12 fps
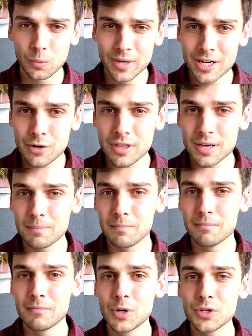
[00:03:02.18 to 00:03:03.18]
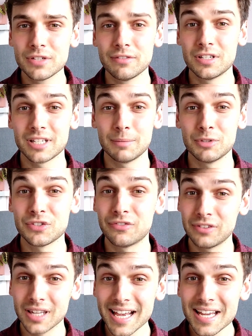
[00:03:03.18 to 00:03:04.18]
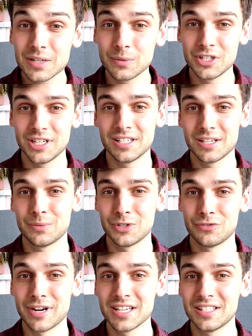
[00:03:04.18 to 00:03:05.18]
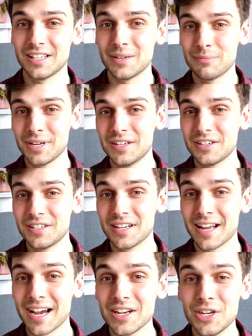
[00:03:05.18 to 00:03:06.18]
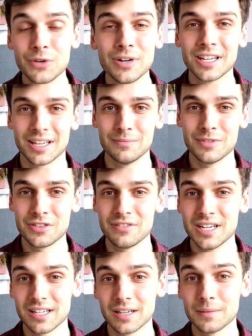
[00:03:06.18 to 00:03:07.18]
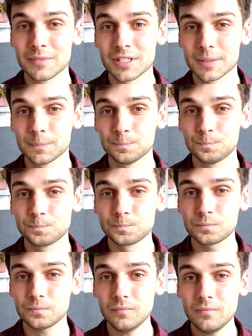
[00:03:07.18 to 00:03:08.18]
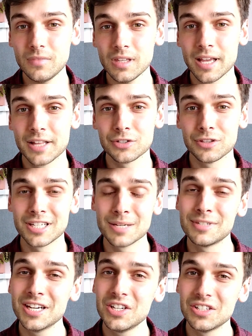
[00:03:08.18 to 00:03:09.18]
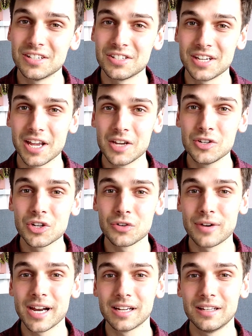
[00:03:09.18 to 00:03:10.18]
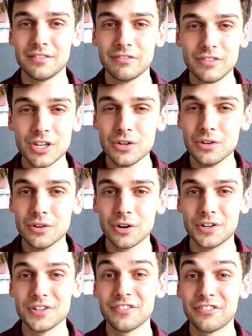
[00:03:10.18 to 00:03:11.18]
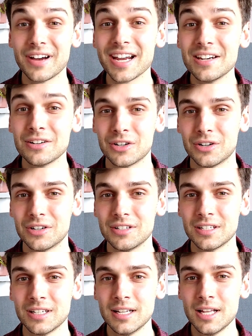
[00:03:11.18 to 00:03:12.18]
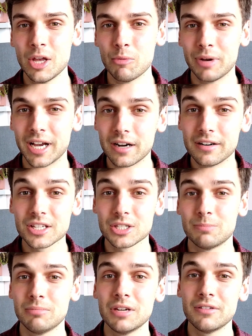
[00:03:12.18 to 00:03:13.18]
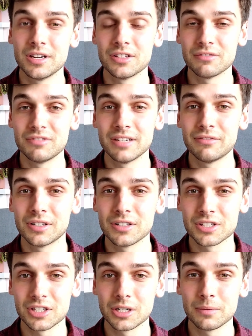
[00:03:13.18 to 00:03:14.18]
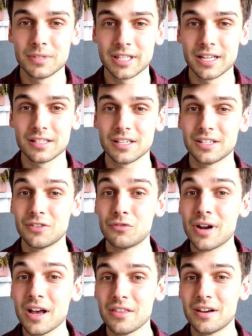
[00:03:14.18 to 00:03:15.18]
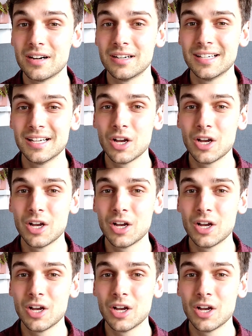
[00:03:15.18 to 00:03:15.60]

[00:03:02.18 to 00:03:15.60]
We know that most of the disciples fled when Jesus was arrested, and Peter denied knowing him three times. And so the temptation is to incorrectly view or define God by our experience of difficult circumstances, and rather